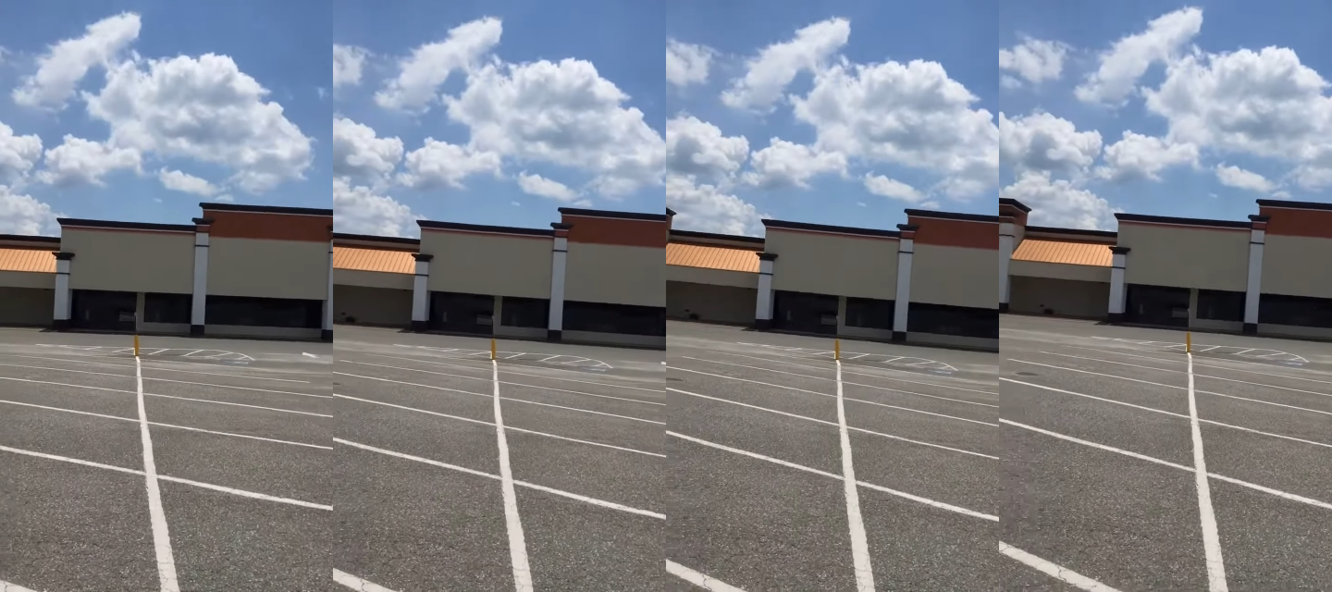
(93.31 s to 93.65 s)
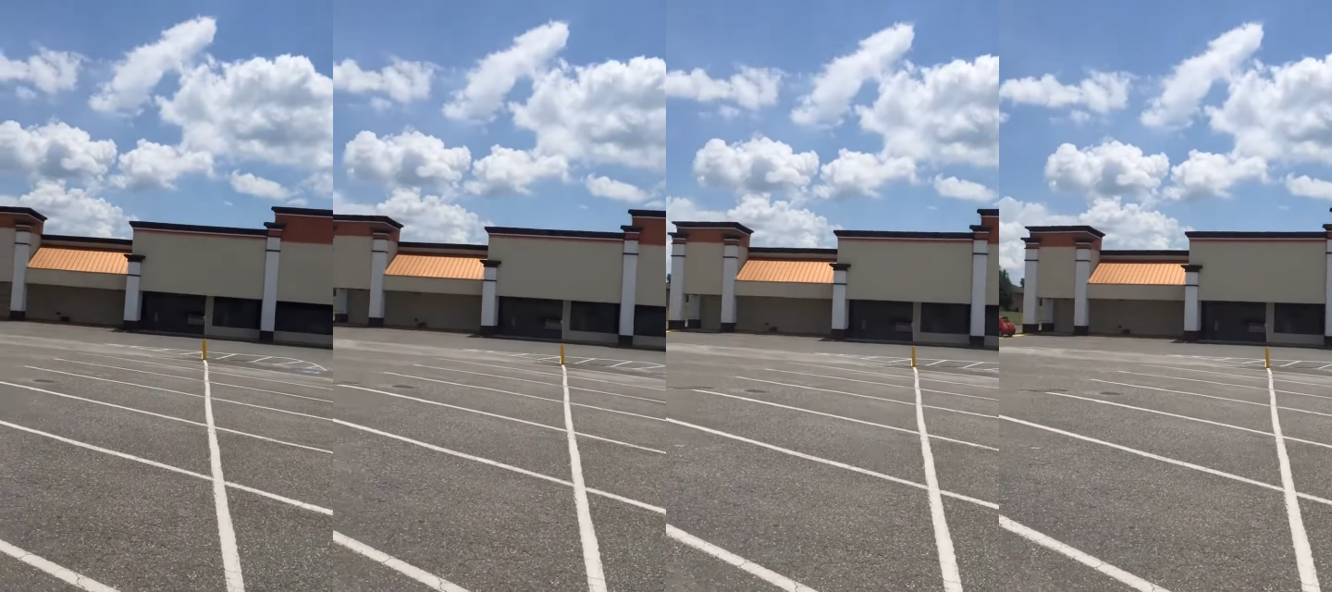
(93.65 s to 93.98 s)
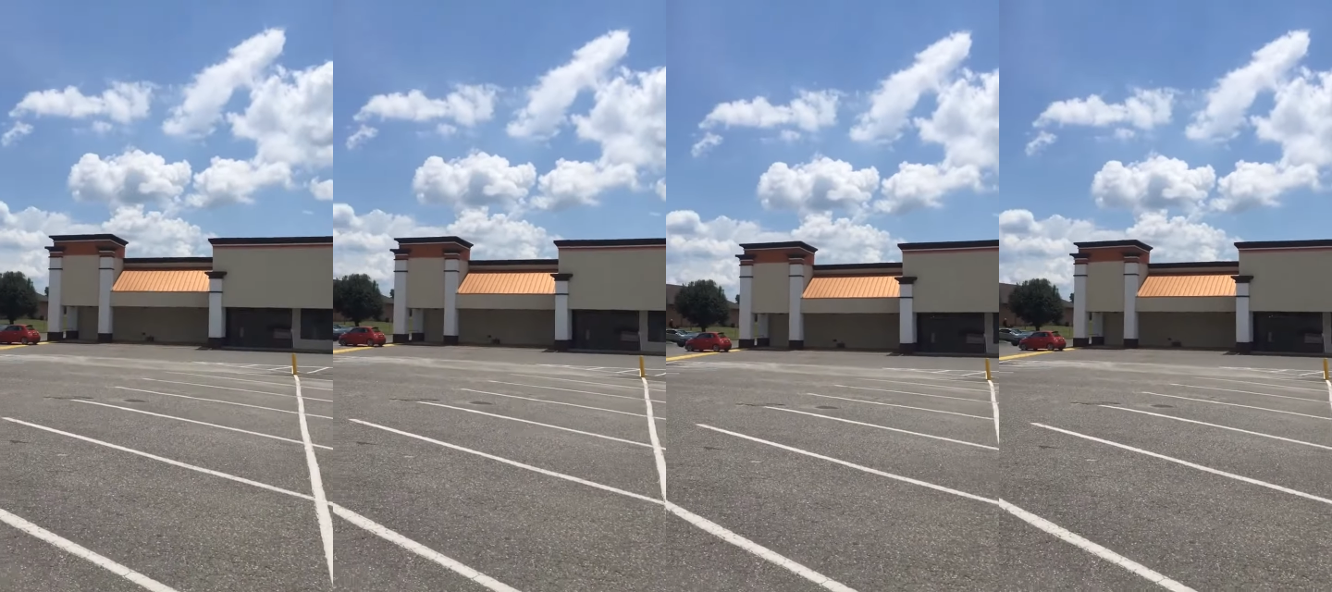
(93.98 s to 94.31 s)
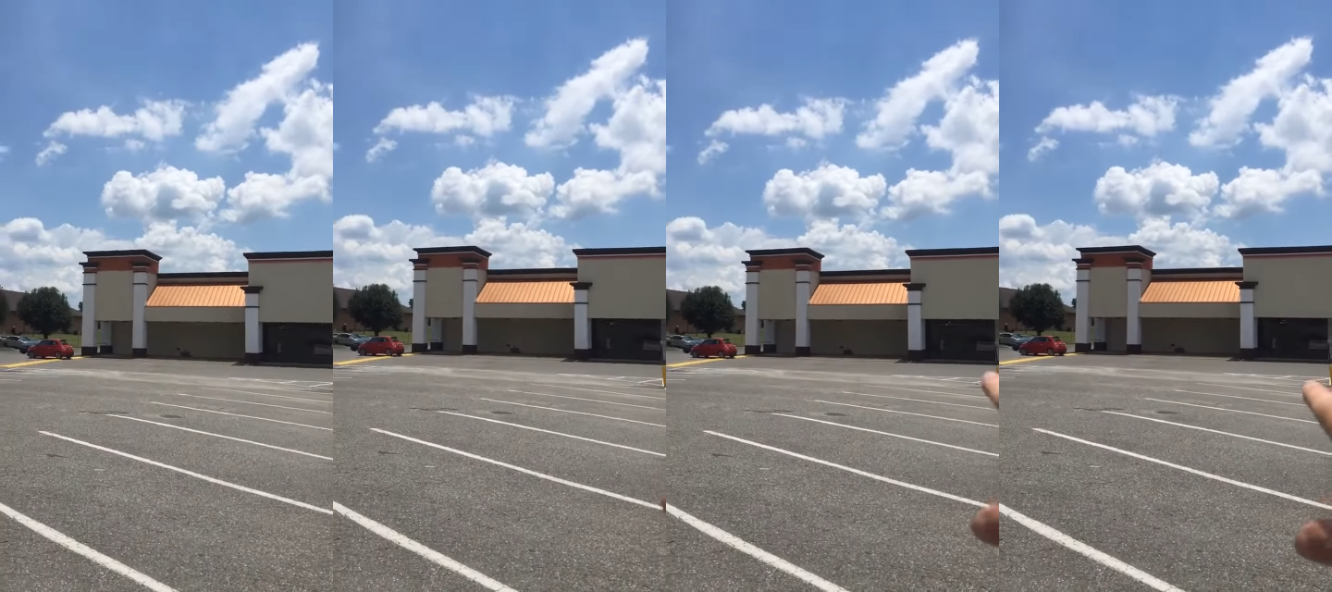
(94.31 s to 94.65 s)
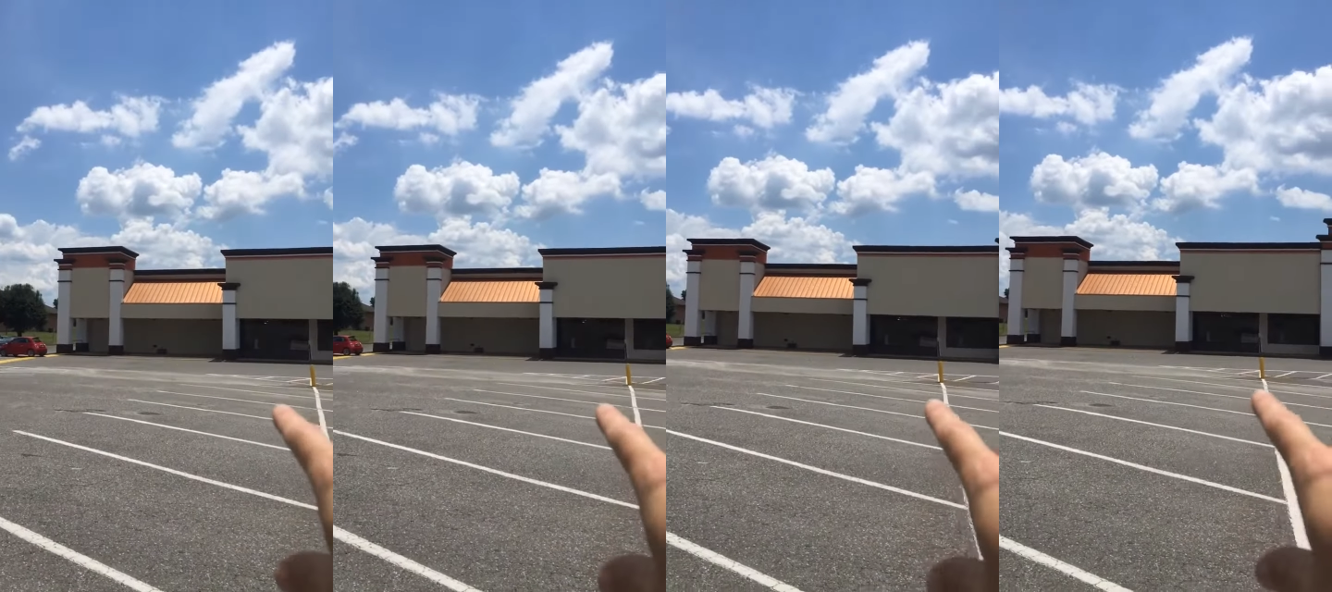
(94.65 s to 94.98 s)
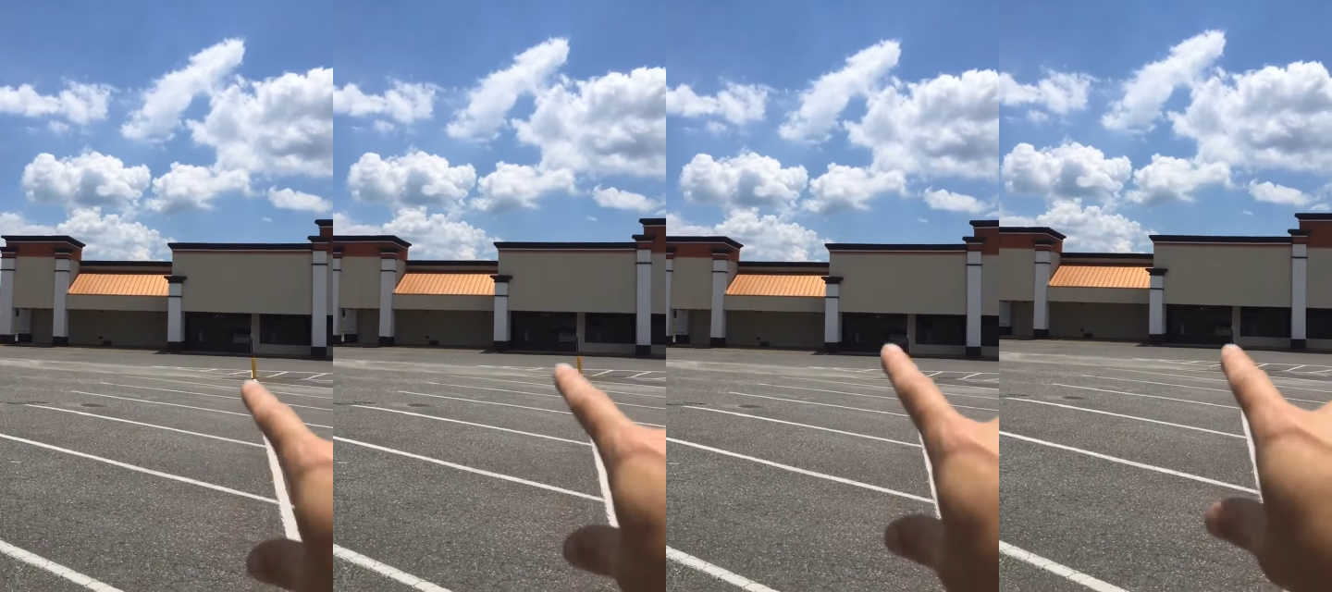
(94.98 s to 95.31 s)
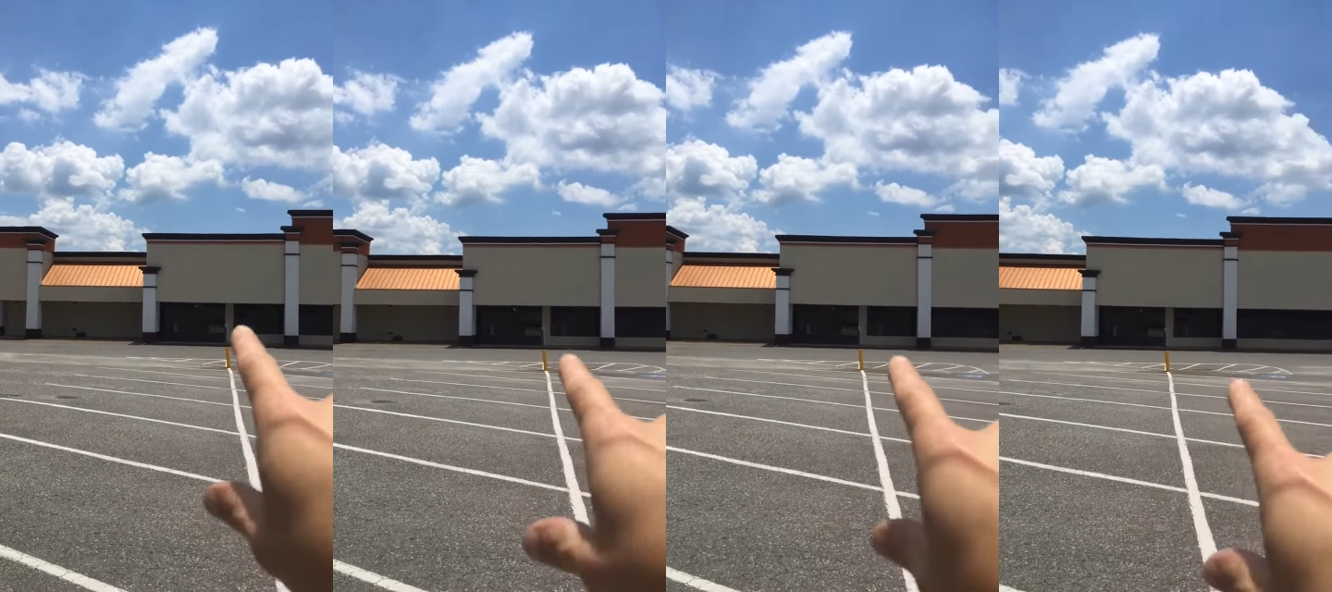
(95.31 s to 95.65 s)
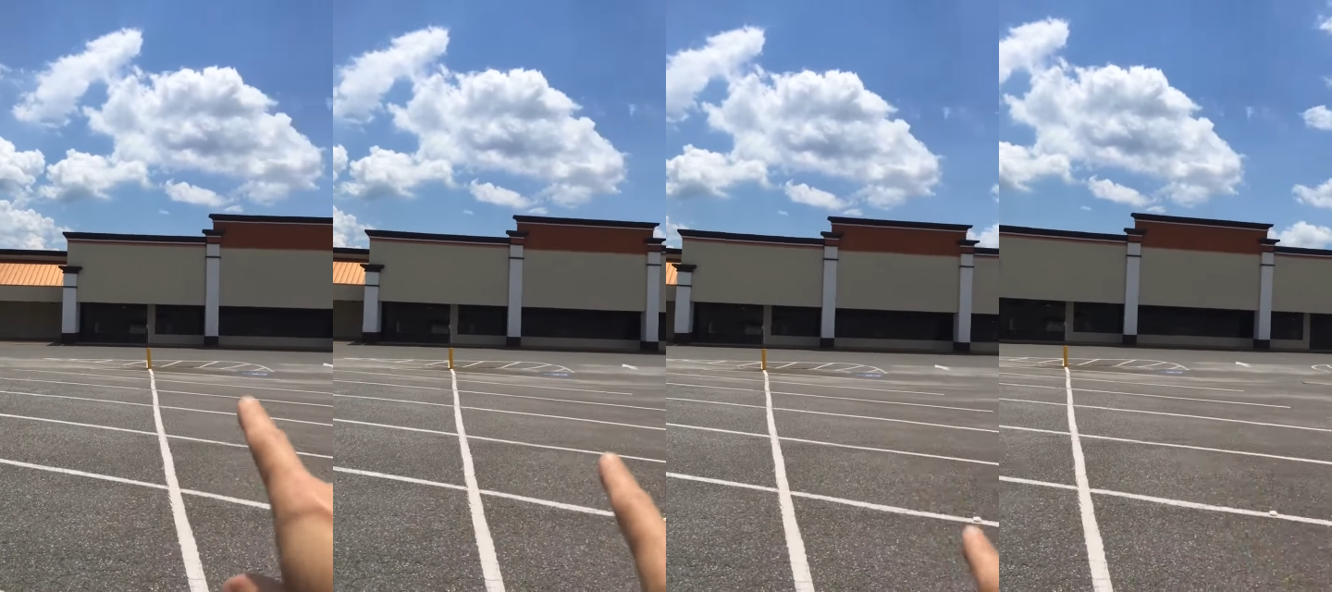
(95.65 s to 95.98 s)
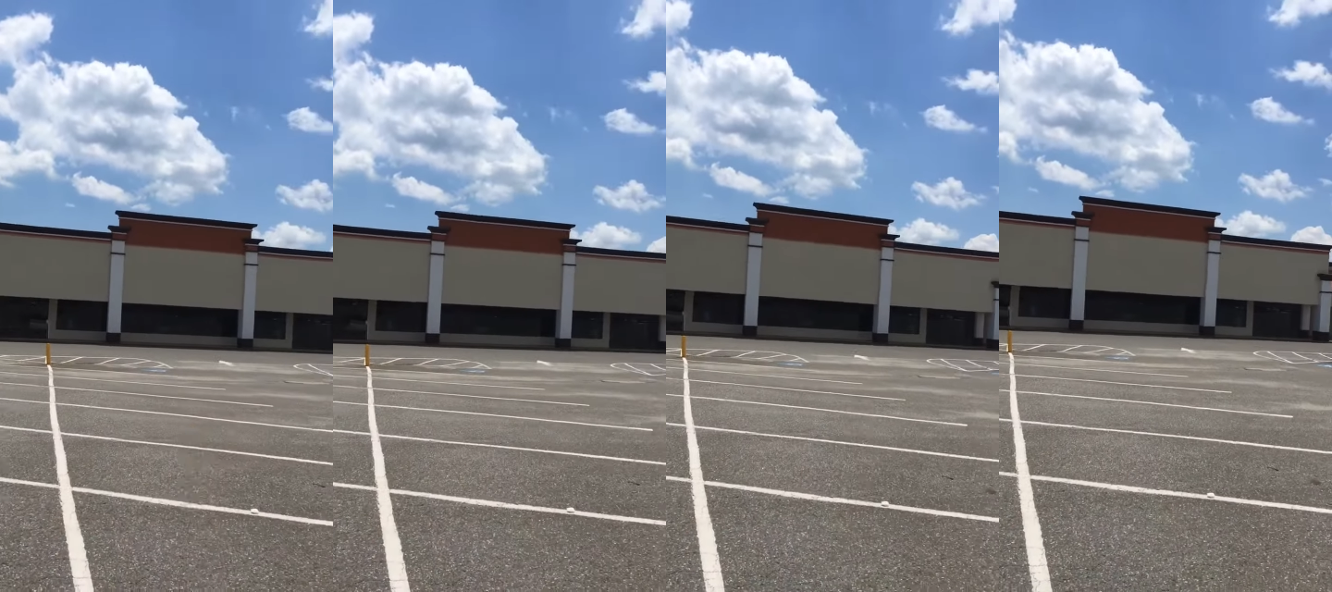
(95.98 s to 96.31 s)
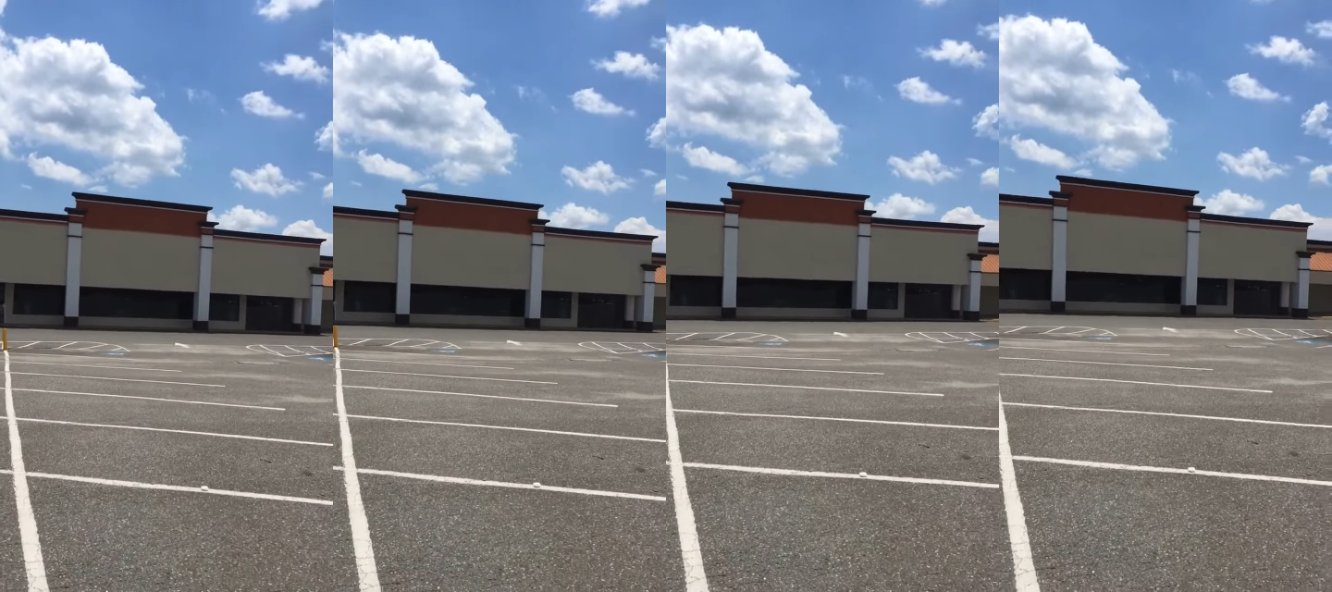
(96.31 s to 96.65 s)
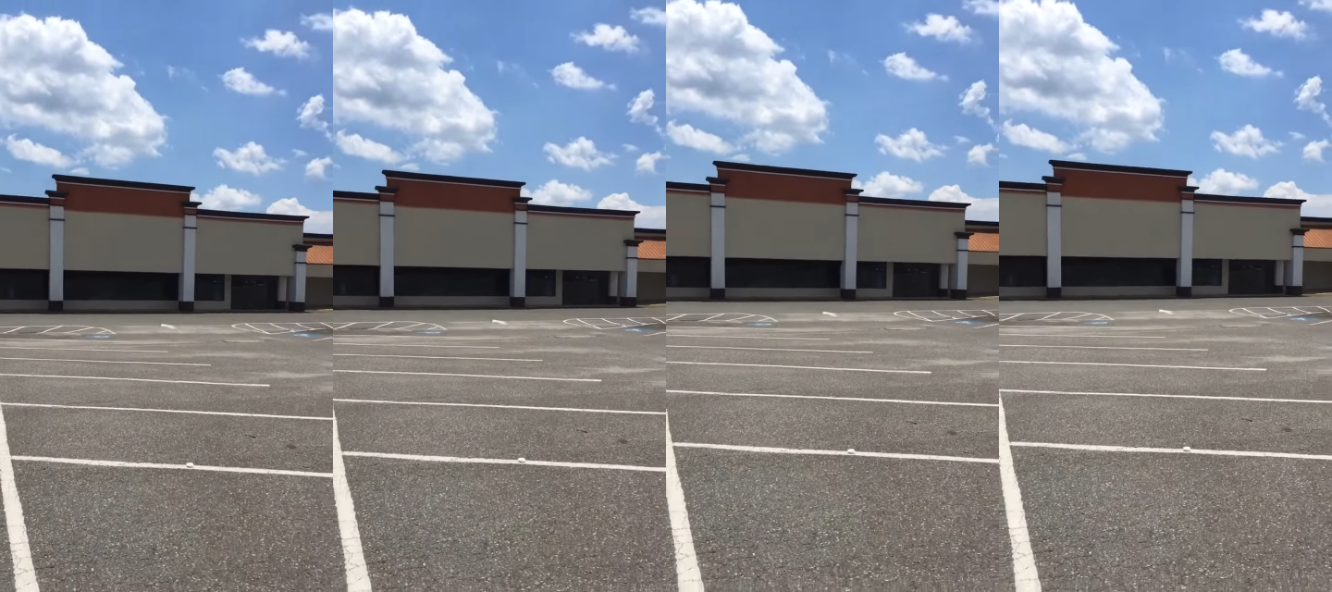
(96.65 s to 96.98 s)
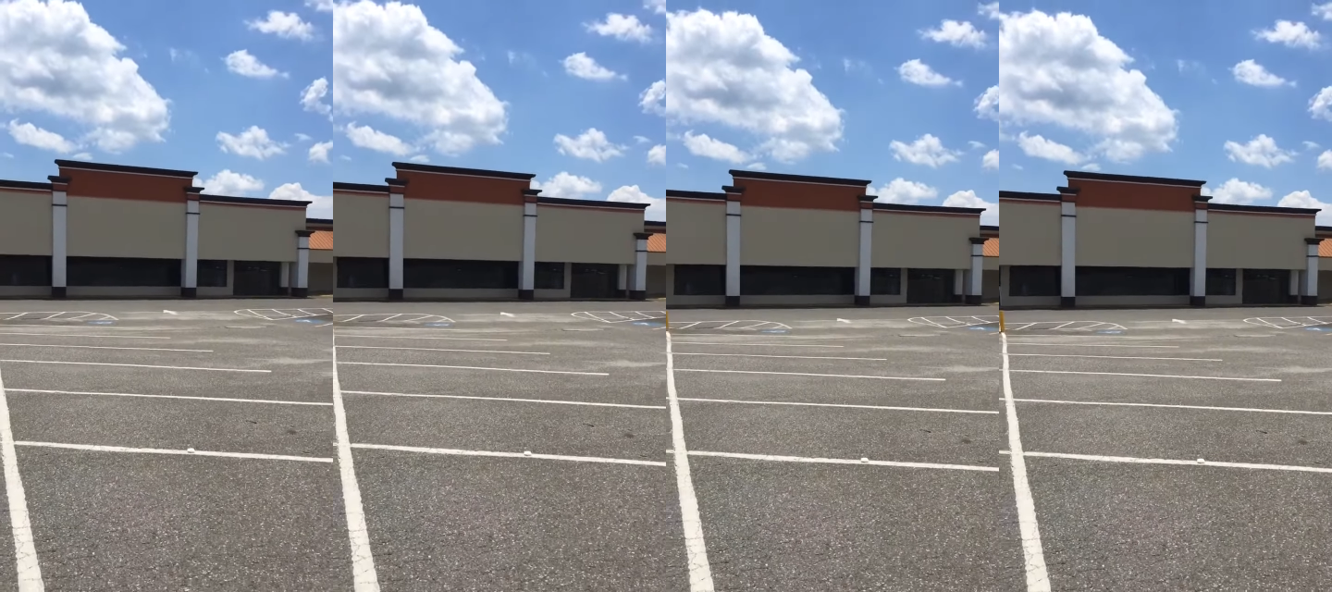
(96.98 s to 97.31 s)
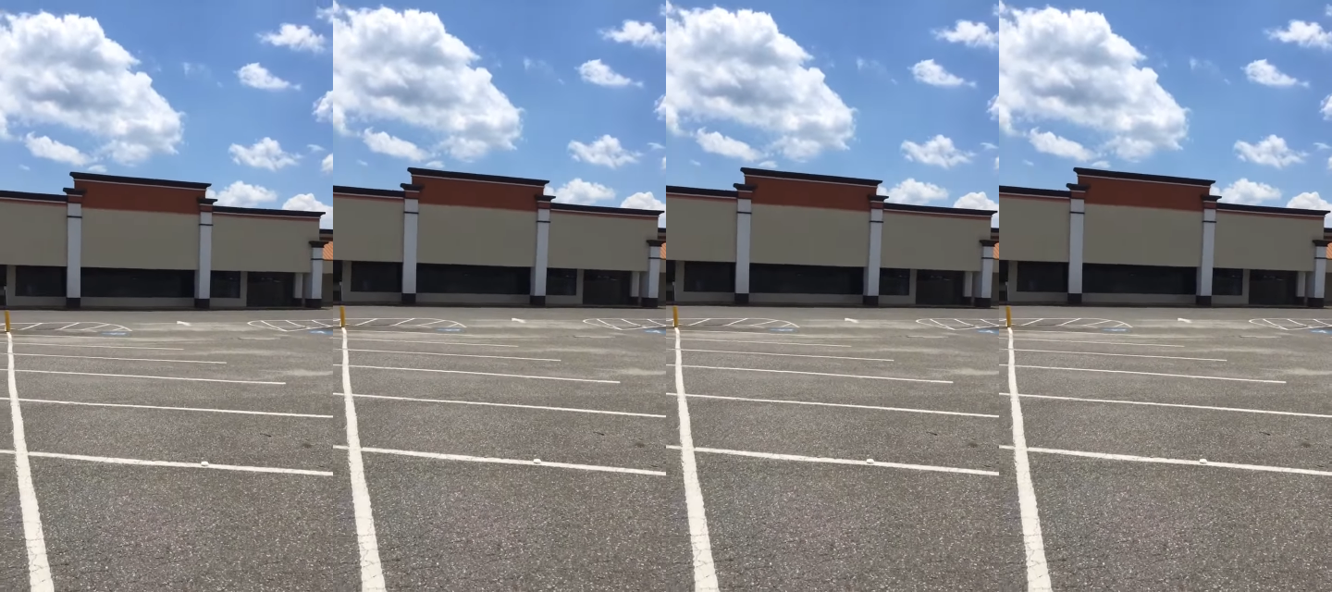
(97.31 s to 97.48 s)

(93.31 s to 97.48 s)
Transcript: (no speaker visible)